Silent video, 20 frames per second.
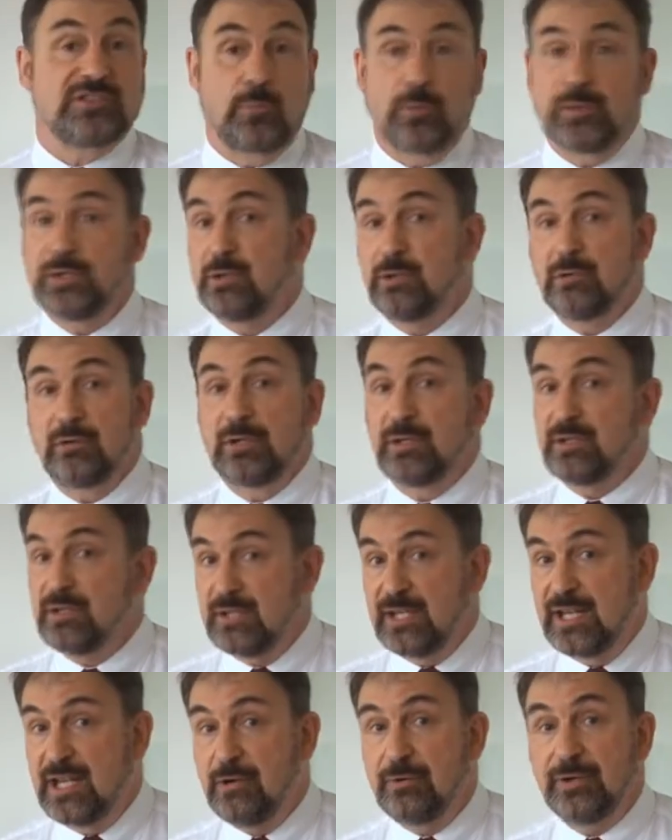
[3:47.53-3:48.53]
So when you're
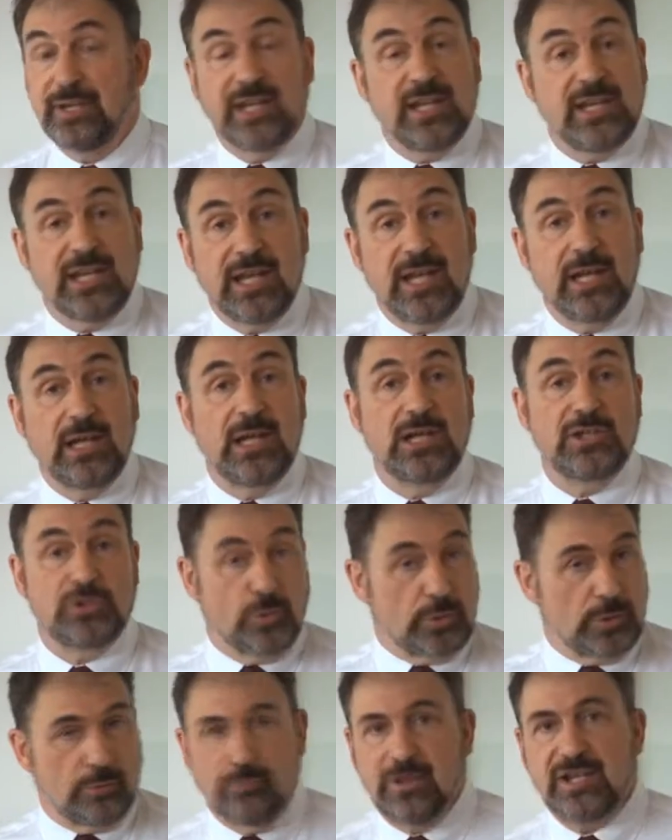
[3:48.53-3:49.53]
hearing any English
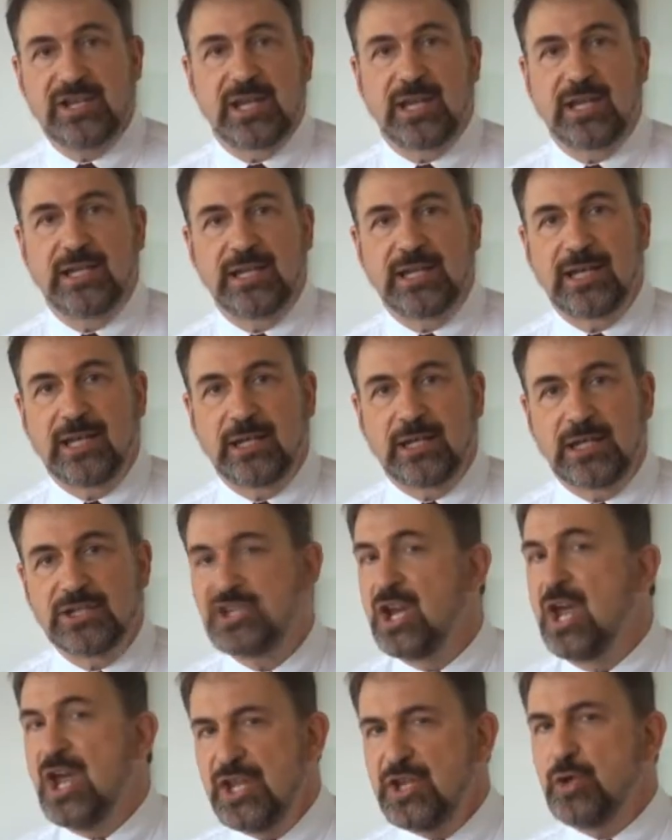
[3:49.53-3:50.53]
or you're reading any
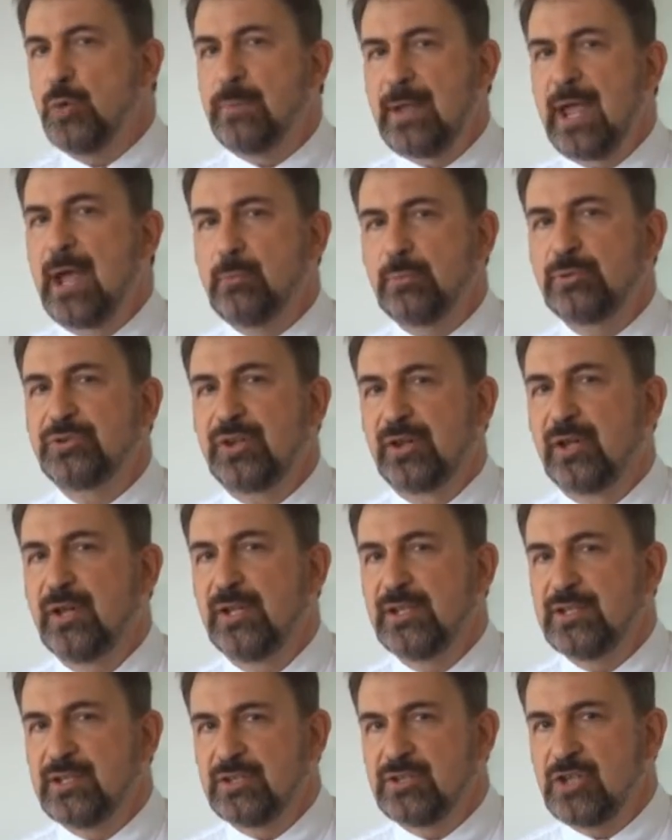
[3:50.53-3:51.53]
English, you'll be able to
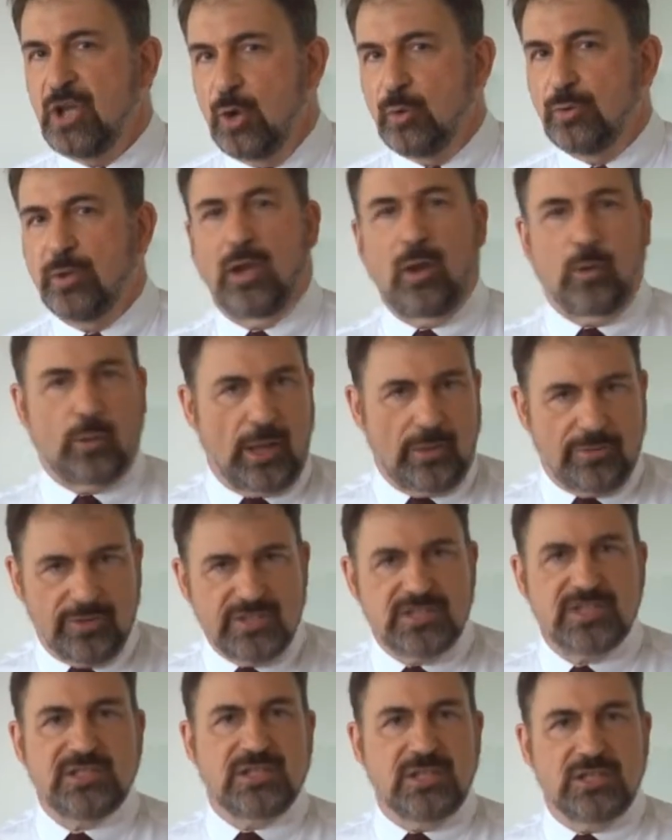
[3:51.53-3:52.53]
know that, okay,
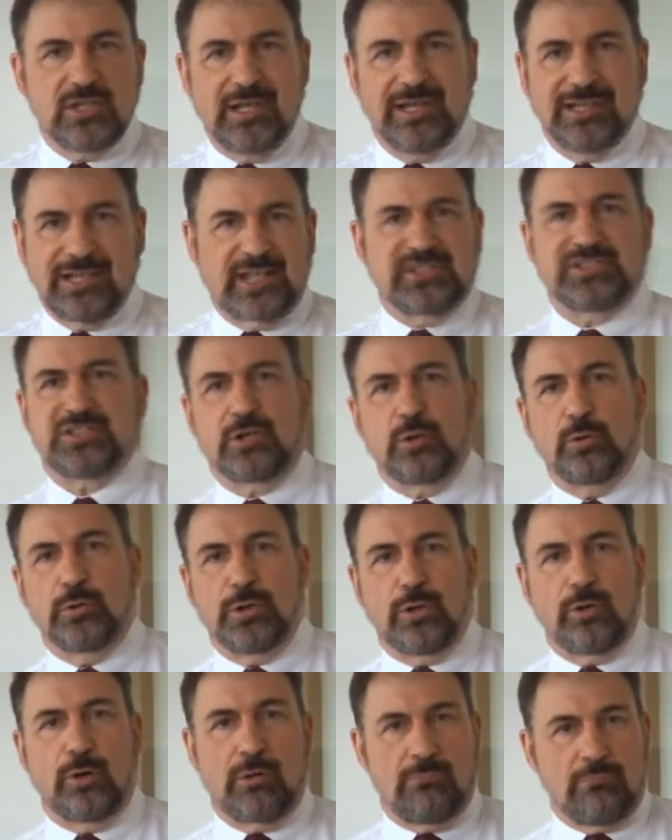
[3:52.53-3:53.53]
this is a lexical
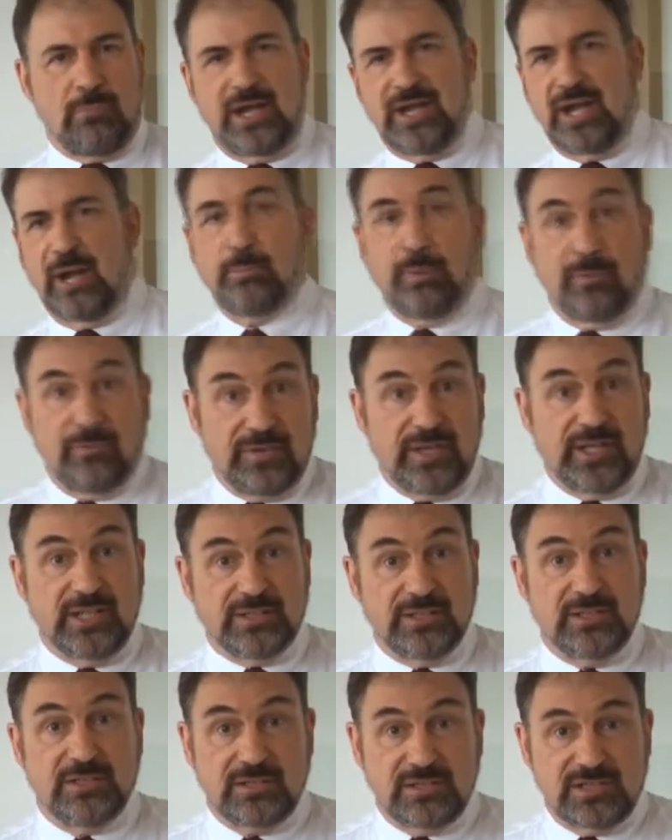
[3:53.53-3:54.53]
unit made up of
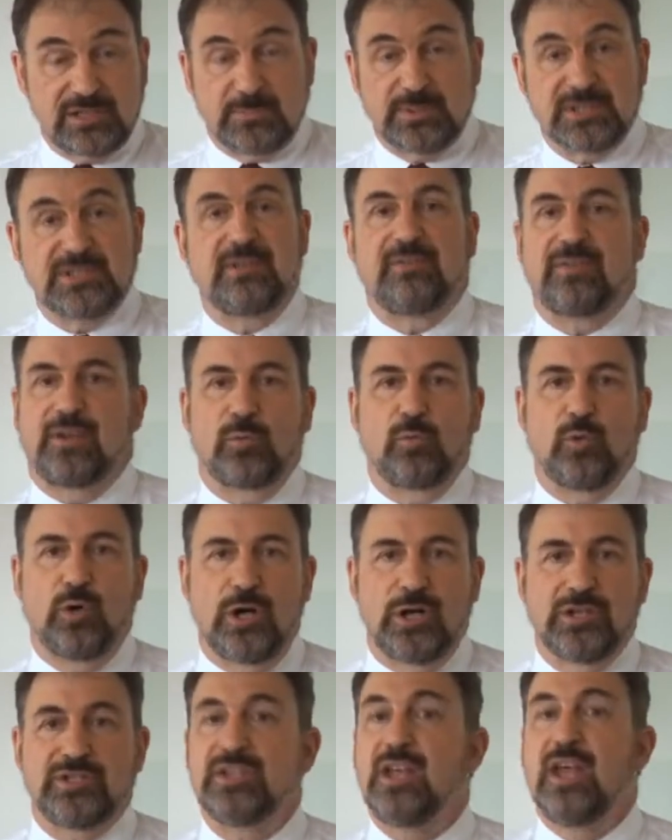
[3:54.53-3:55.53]
these specific
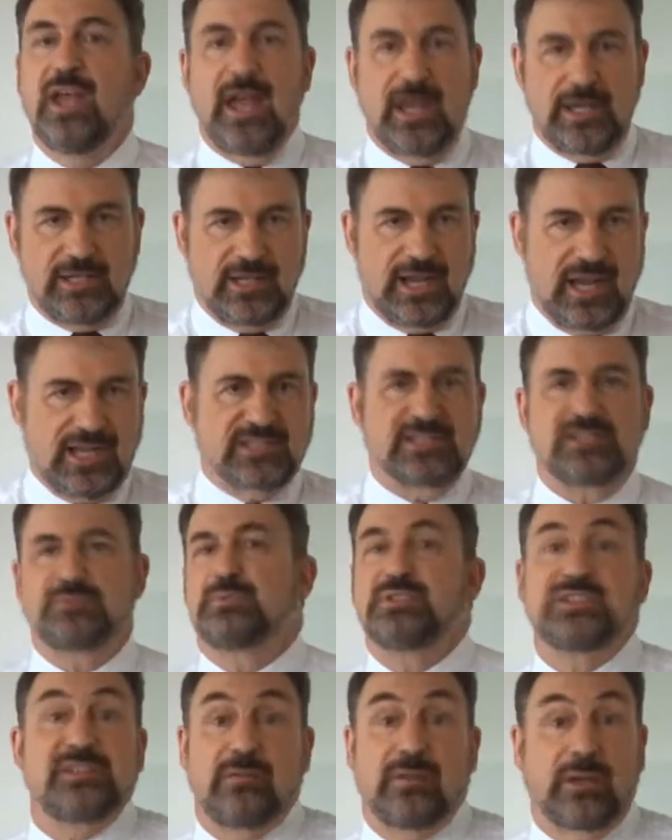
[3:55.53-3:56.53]
words and it has a
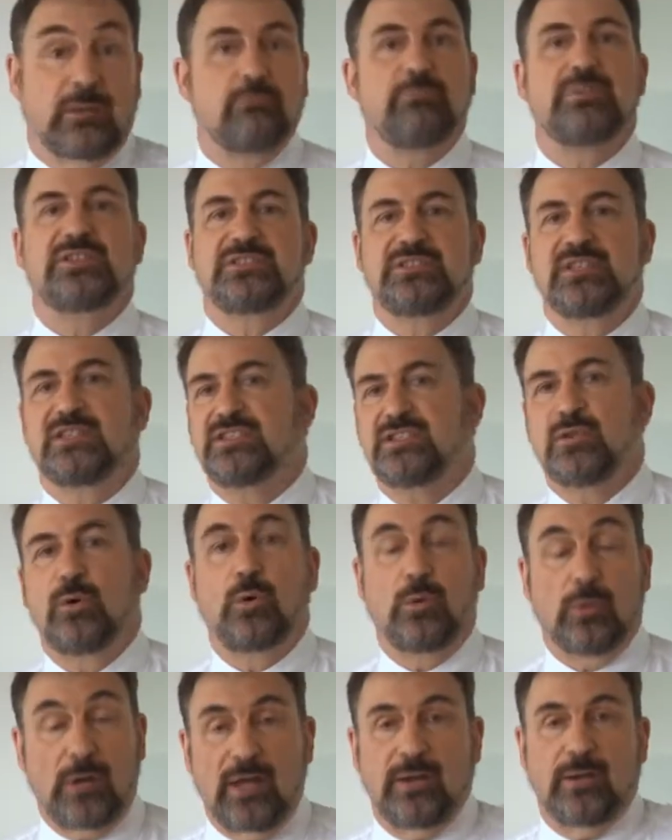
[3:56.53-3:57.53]
specific business
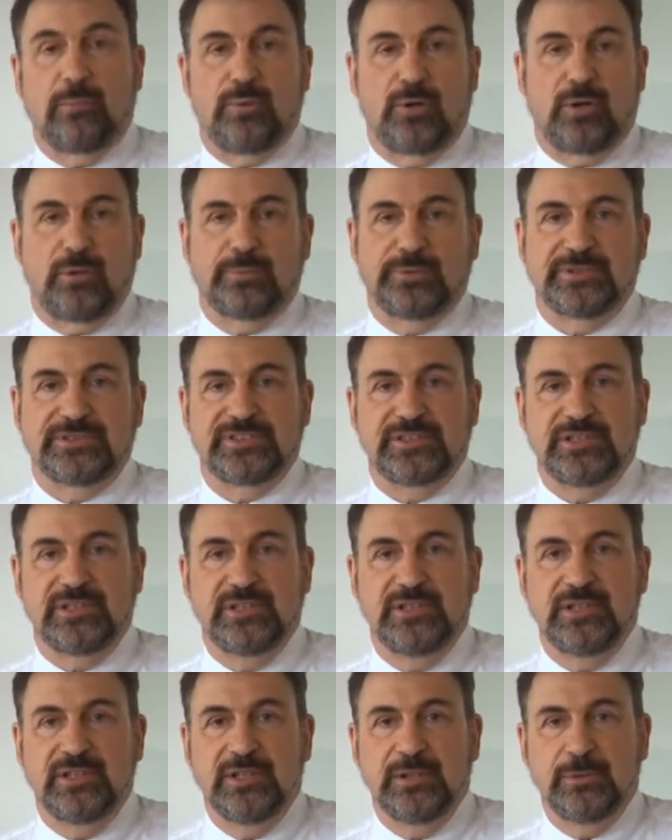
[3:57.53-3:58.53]
or other purpose.
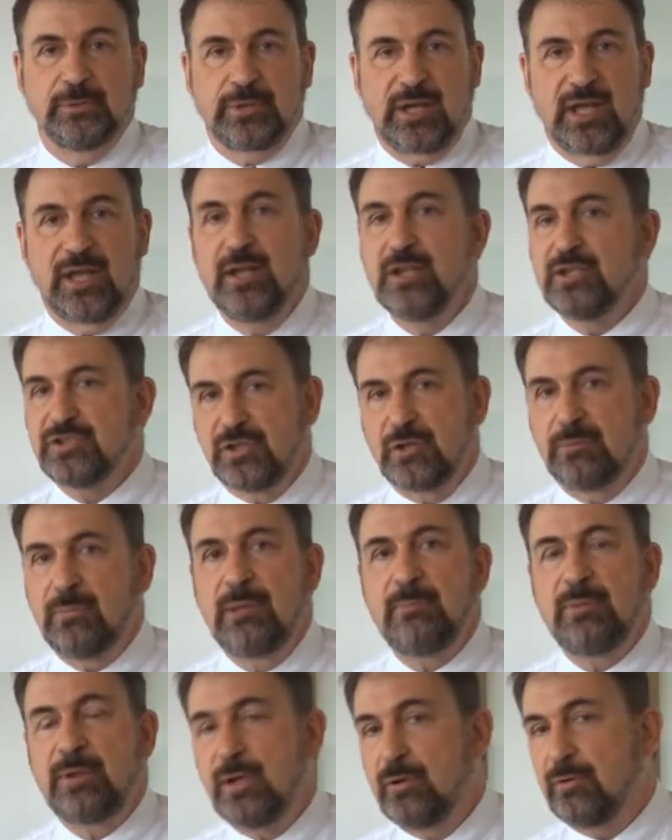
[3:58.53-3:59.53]
Okay, so
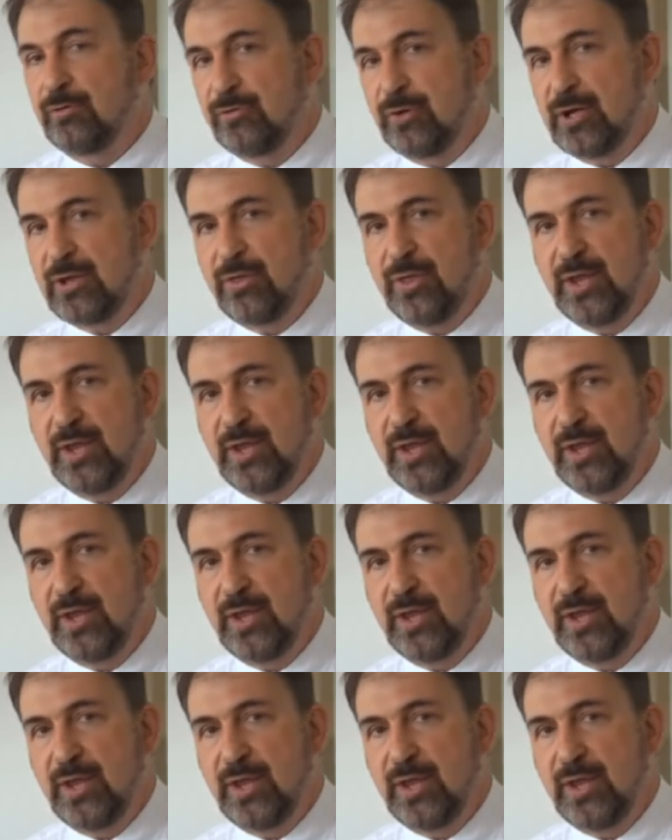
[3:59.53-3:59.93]
remember those three